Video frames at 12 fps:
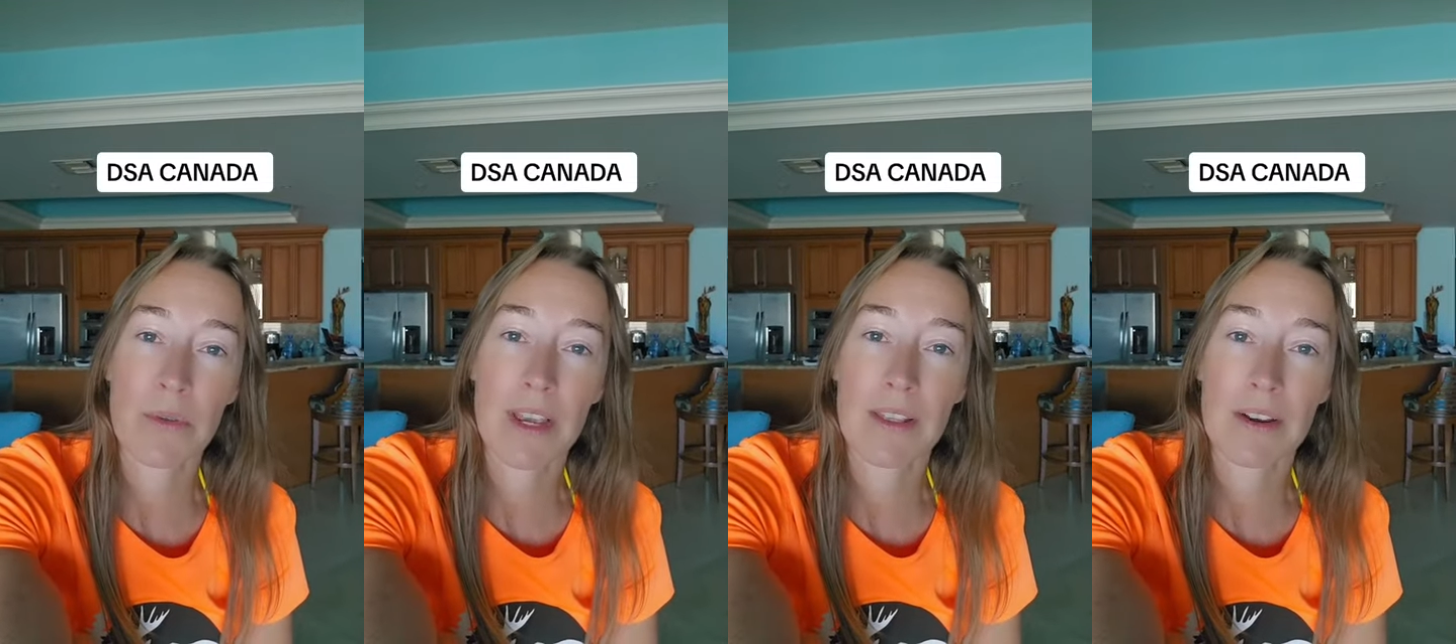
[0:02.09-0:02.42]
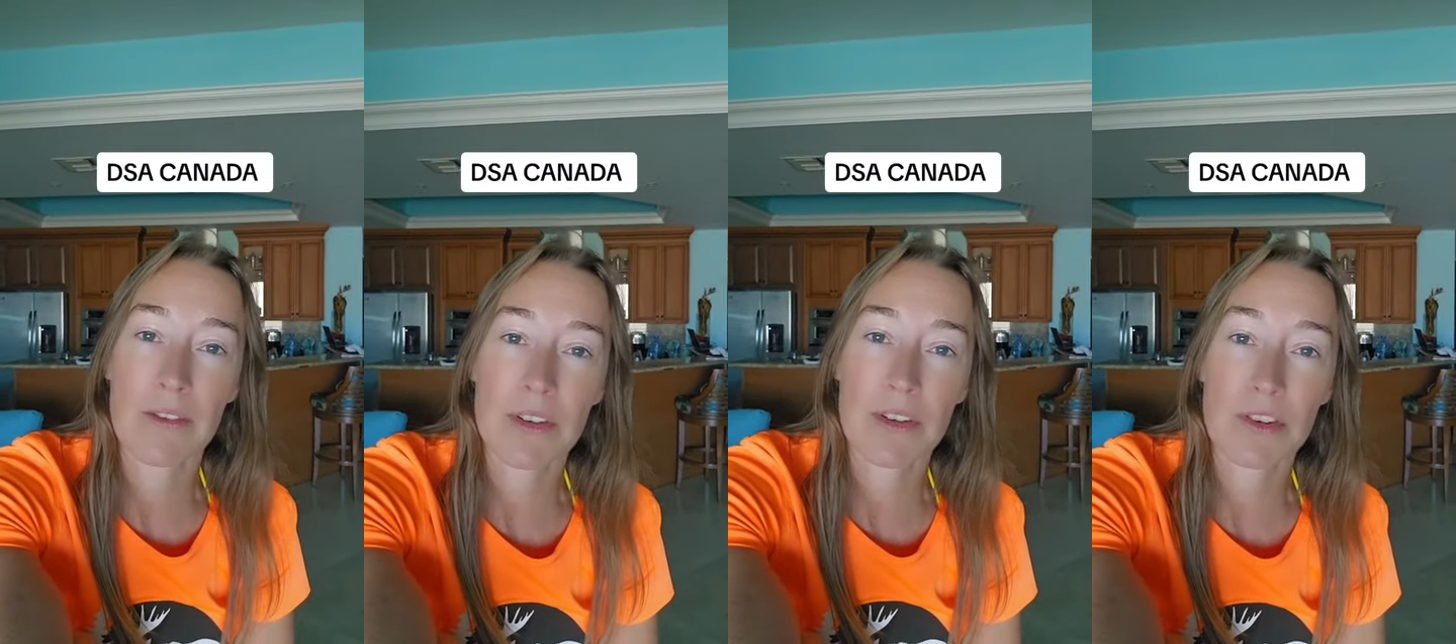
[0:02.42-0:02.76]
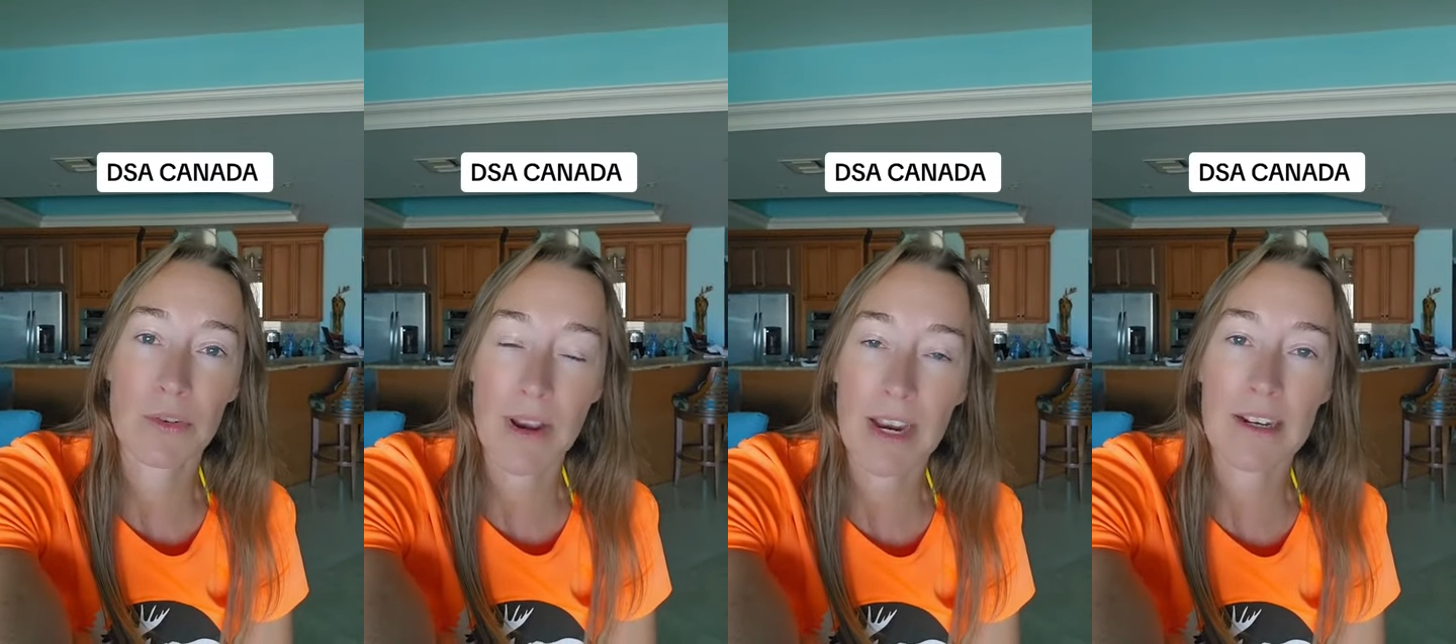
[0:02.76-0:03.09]
that there's a
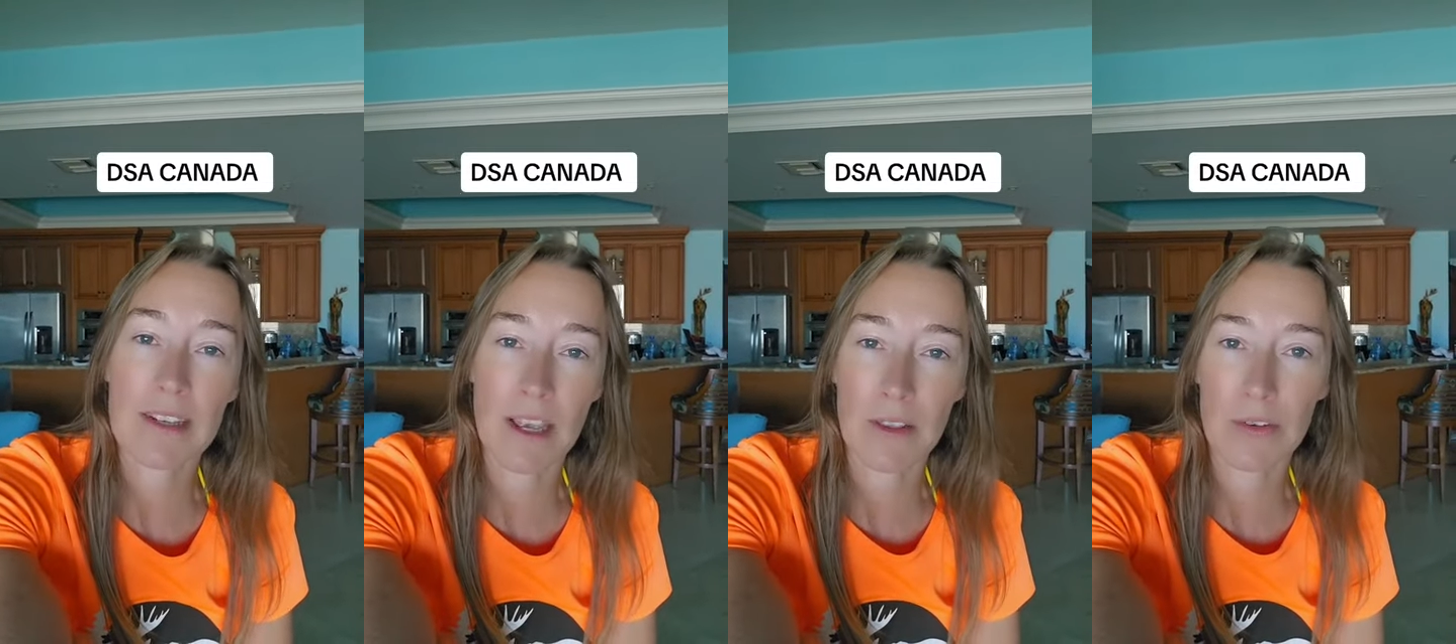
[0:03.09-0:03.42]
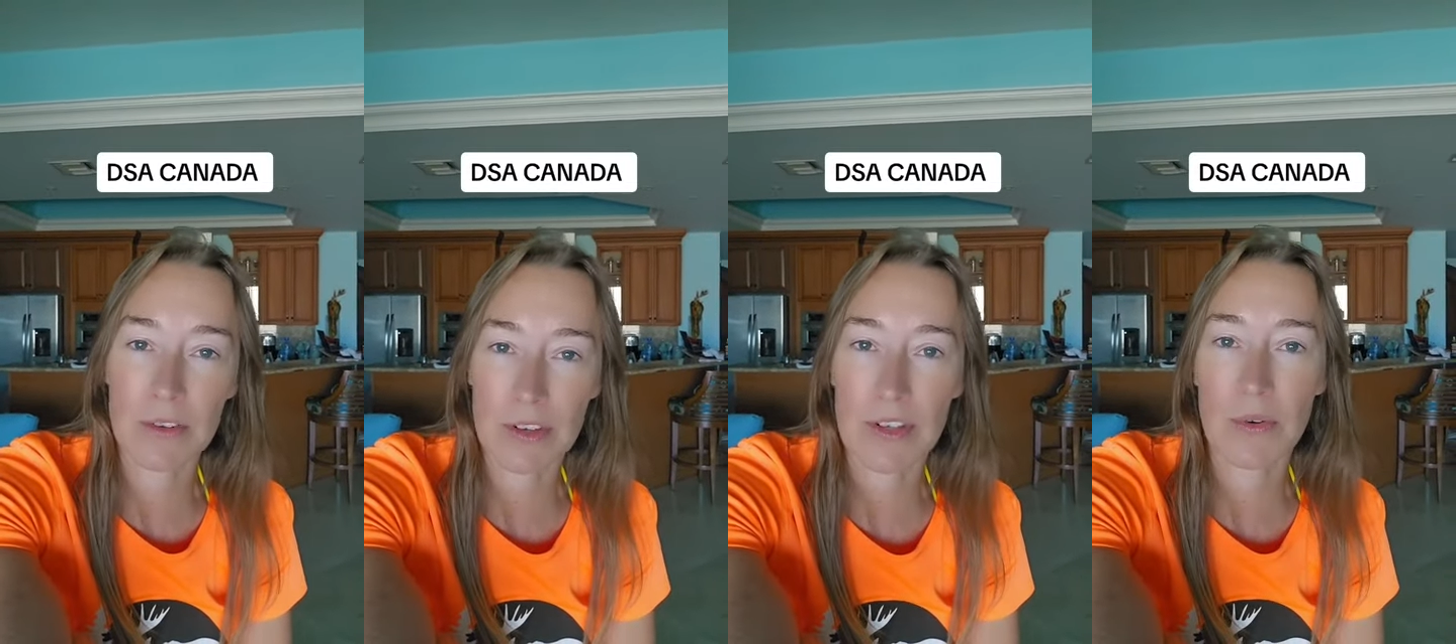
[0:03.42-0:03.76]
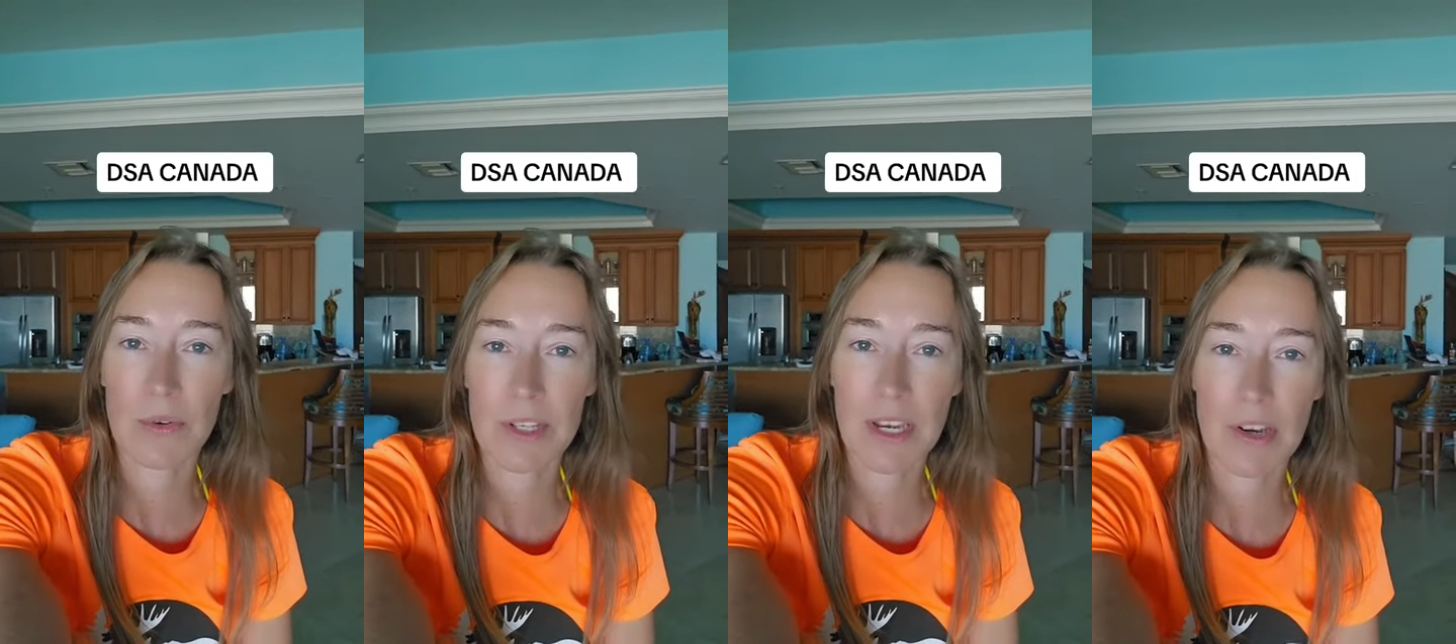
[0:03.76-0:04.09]
Direct Sellers
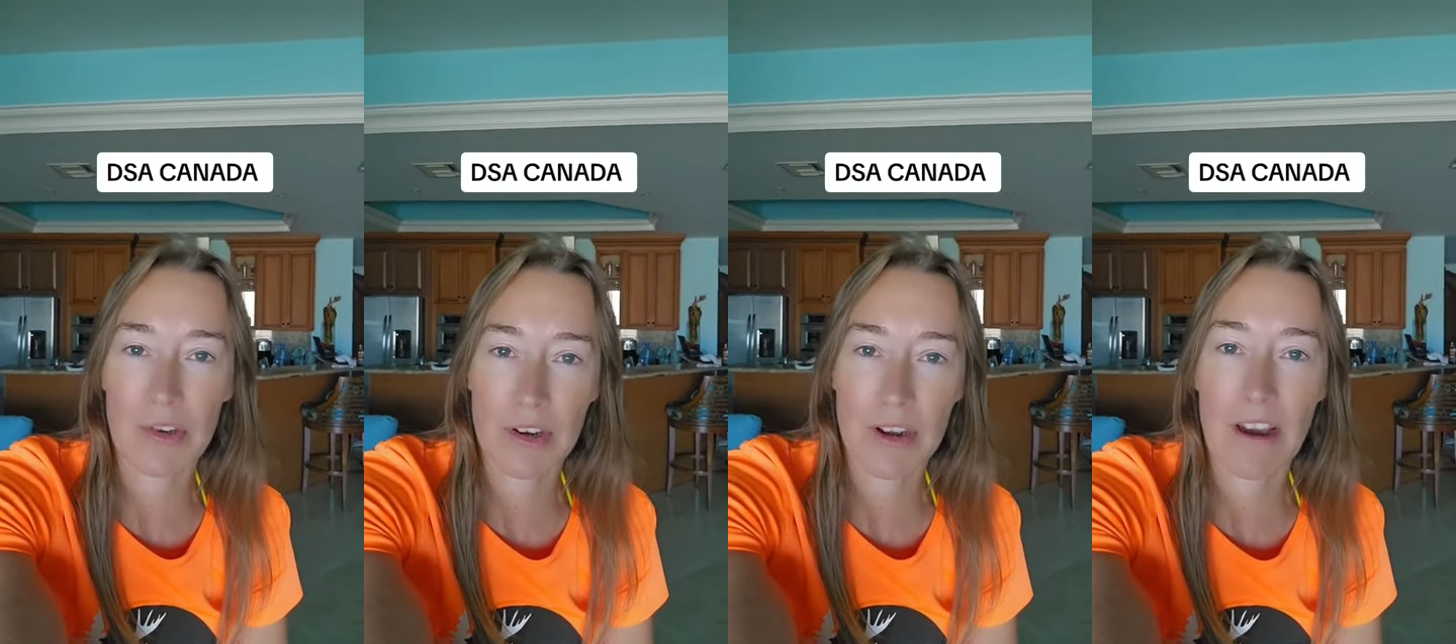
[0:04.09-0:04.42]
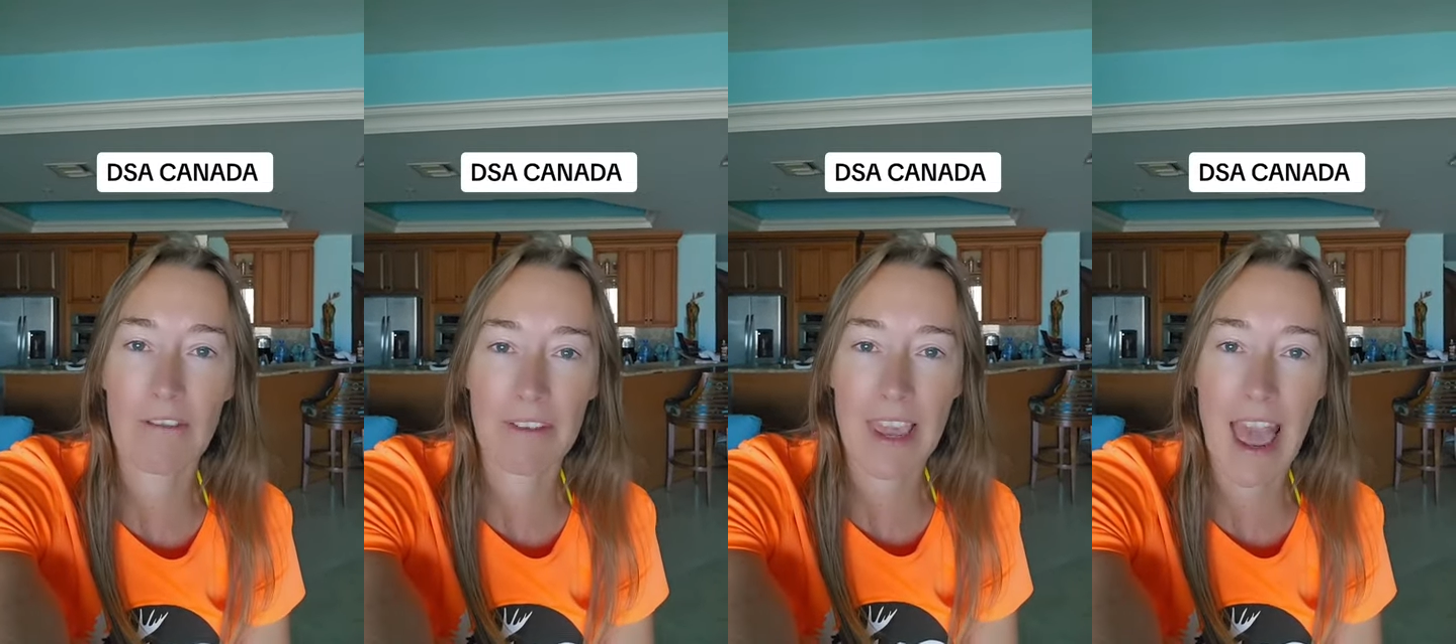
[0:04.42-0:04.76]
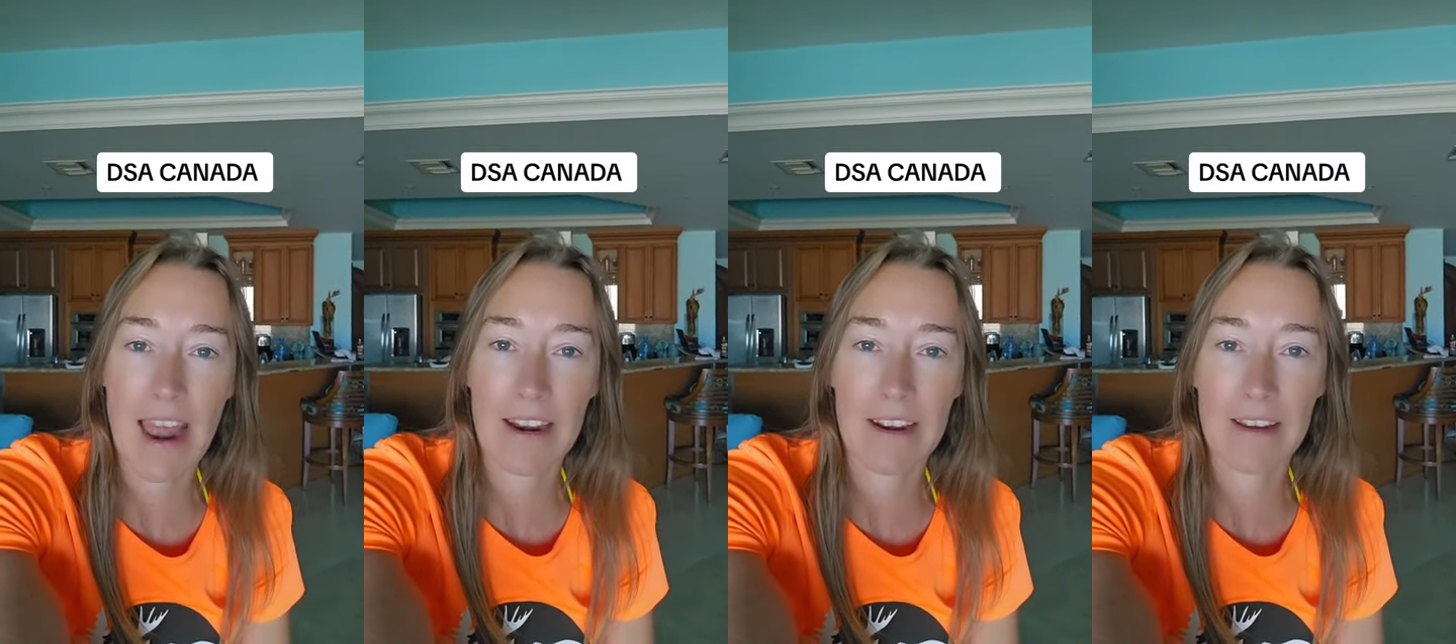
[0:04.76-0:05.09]
Association of
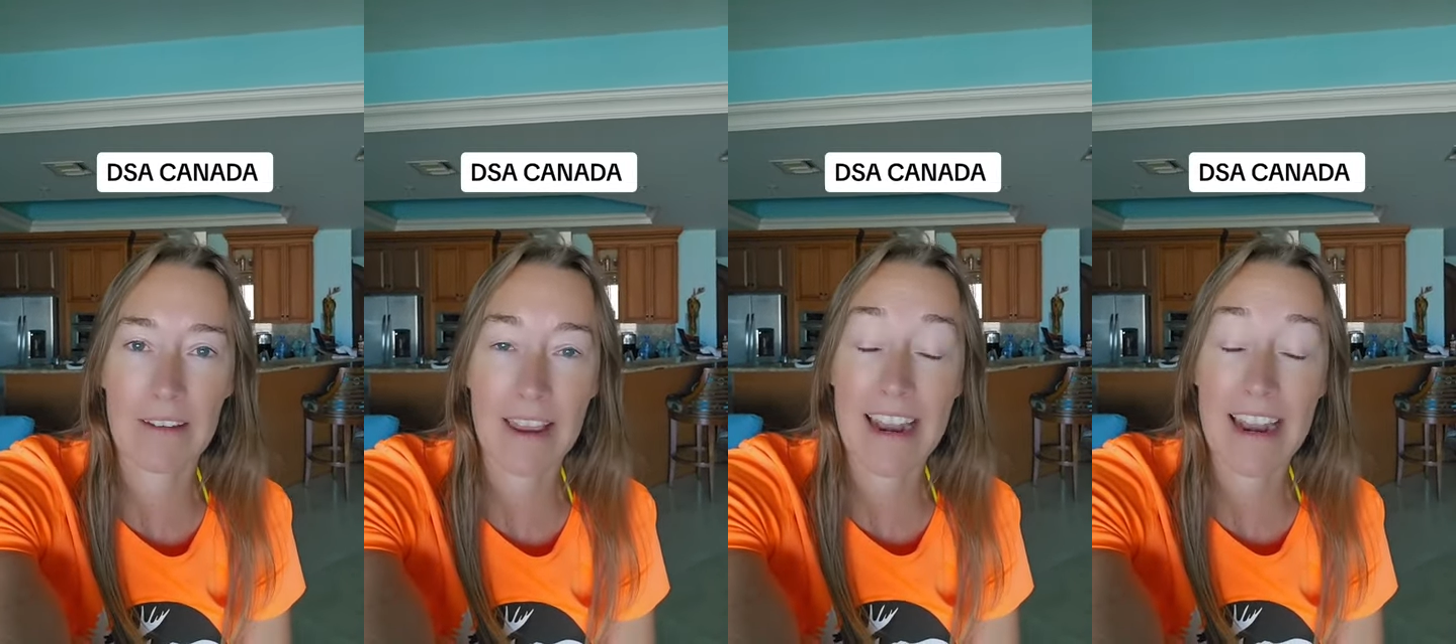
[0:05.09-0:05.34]
Canada.